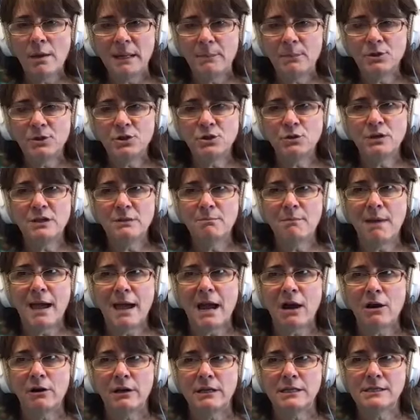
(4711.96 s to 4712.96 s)
fun. people to
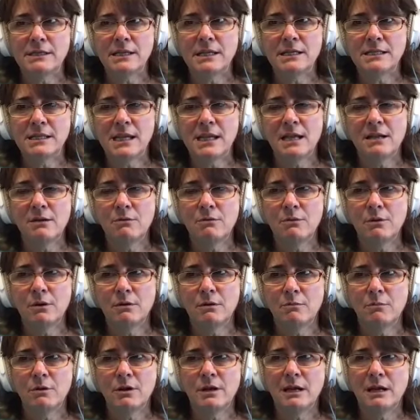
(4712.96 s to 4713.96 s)
admire us that's kind of
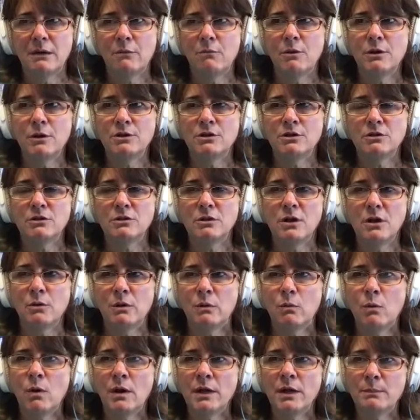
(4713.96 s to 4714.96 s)
what, what i wondered are
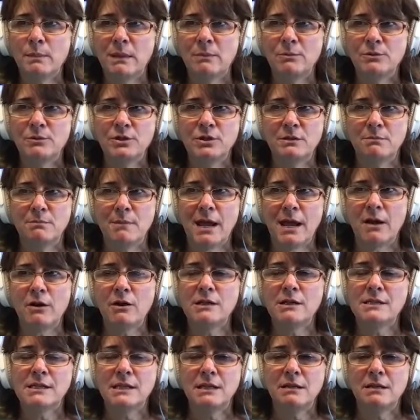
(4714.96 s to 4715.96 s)
we wanting people to admire
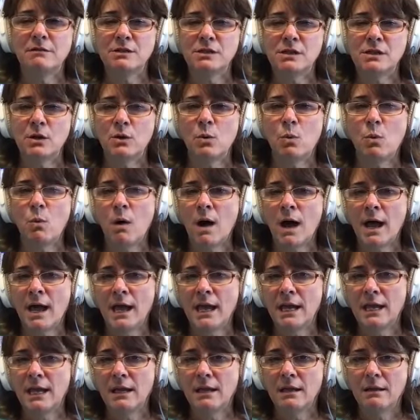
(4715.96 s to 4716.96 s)
us and if so
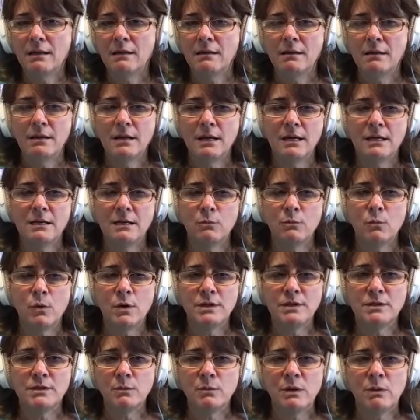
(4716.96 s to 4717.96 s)
why and mm-hmm.
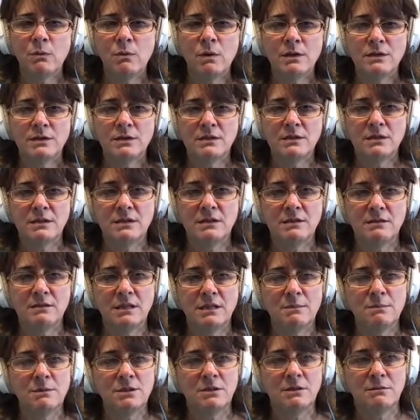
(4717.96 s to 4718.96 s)
what do we want to
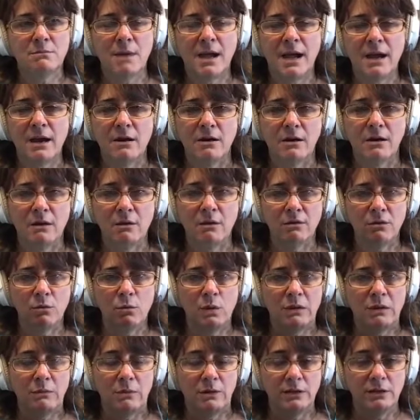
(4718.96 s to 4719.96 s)
them to admire uh, the
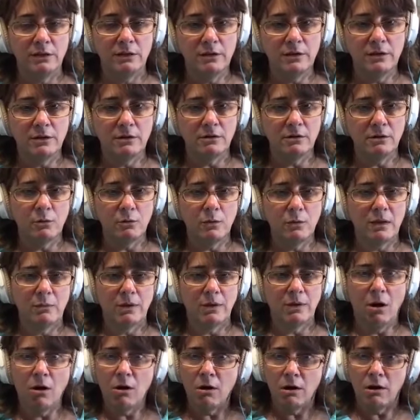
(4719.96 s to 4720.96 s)
way we look or the way
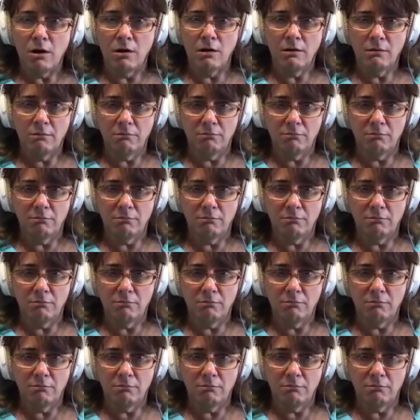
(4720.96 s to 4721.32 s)
we are